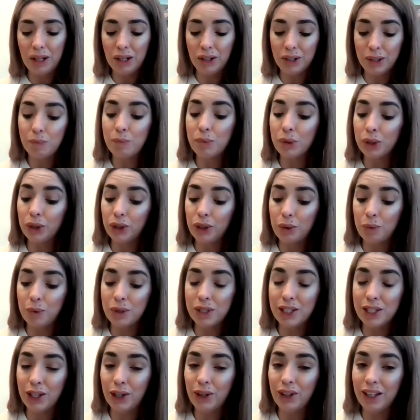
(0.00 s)
as Bruno
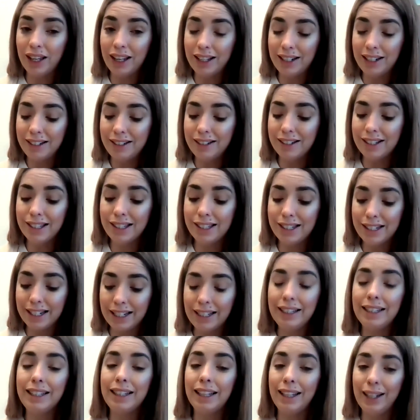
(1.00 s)
was looking
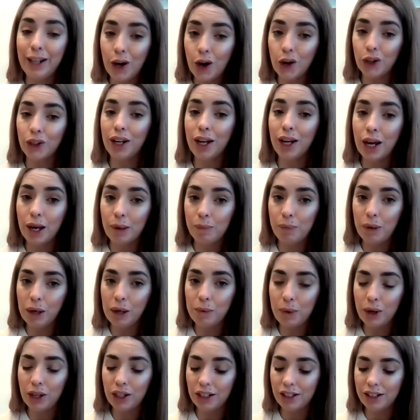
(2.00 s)
distinctly unhappy
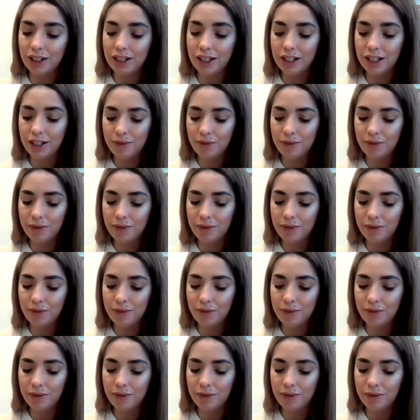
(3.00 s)
about it.